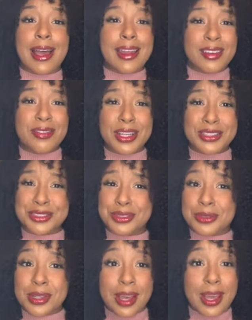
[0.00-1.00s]
And if I
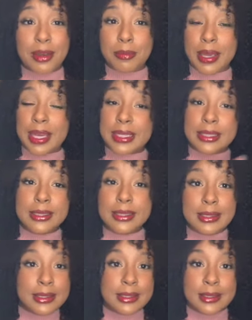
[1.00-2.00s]
do, a headband
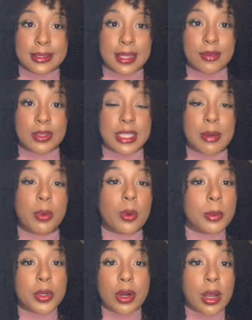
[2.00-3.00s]
covers that
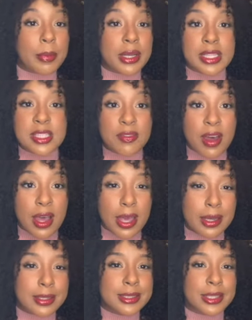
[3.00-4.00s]
perimeter up and it's fine.
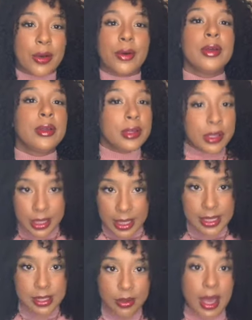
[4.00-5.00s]
So
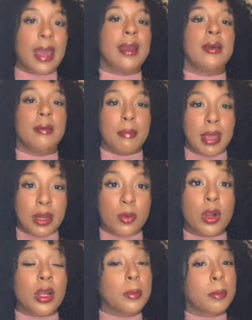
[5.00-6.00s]
it's okay, made it
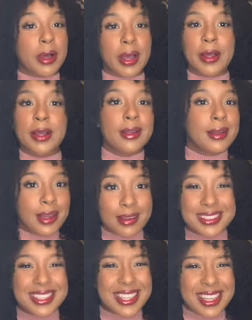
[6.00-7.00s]
work. But I
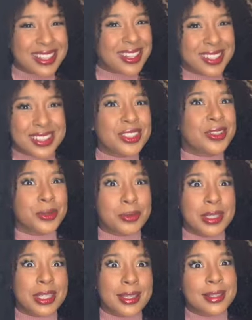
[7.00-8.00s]
was like, yeah, I'm not gonna show
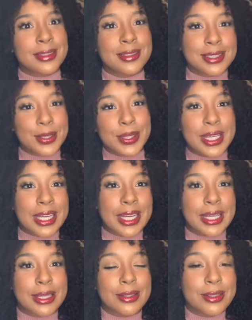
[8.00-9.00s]
me sewing it
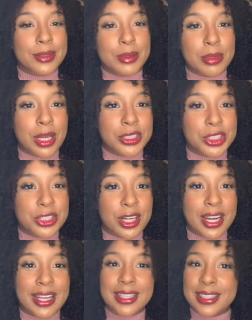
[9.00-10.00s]
in with blonde
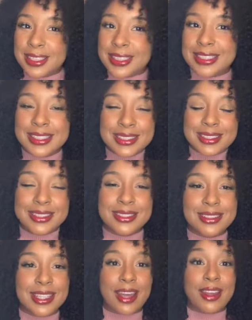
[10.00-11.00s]
string, because
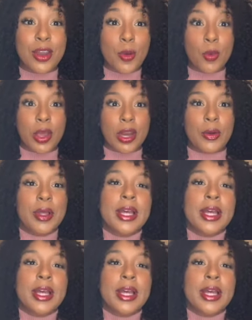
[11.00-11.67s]
yeah, no bueno.